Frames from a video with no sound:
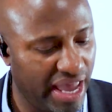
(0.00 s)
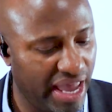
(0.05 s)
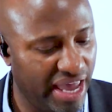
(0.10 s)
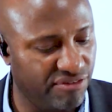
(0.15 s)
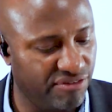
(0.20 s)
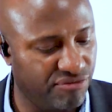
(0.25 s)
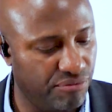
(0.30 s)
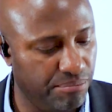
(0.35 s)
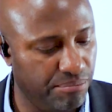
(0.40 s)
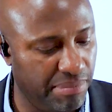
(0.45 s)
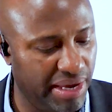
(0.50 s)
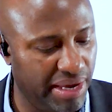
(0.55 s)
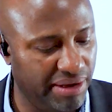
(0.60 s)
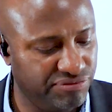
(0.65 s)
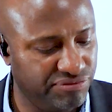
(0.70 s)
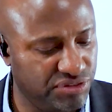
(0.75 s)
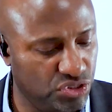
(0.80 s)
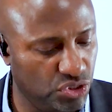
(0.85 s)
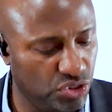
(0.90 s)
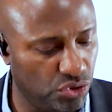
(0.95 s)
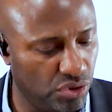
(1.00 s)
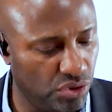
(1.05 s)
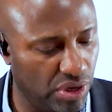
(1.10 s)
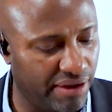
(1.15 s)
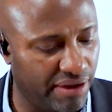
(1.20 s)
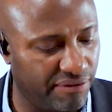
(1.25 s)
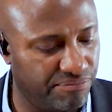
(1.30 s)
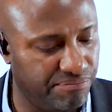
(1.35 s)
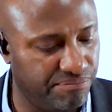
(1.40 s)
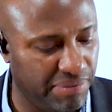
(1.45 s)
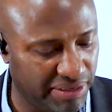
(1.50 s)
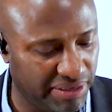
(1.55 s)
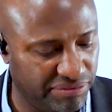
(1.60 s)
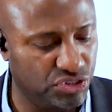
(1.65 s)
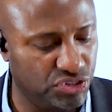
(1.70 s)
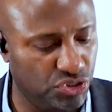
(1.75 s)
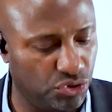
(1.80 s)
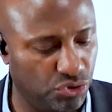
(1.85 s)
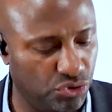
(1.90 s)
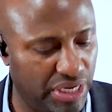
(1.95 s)
if
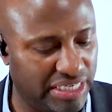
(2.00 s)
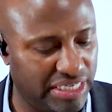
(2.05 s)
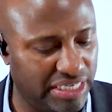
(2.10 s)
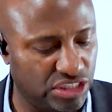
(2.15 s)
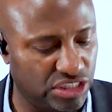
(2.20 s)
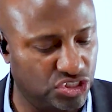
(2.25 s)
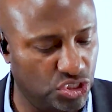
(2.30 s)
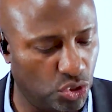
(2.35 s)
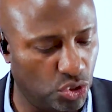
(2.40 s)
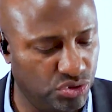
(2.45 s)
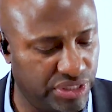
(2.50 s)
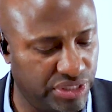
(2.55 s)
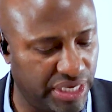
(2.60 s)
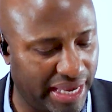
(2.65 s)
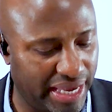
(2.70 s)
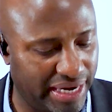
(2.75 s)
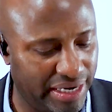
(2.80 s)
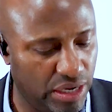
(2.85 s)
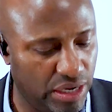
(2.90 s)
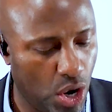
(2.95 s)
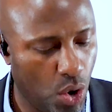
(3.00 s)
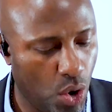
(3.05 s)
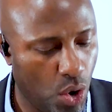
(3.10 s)
Mifsud is associated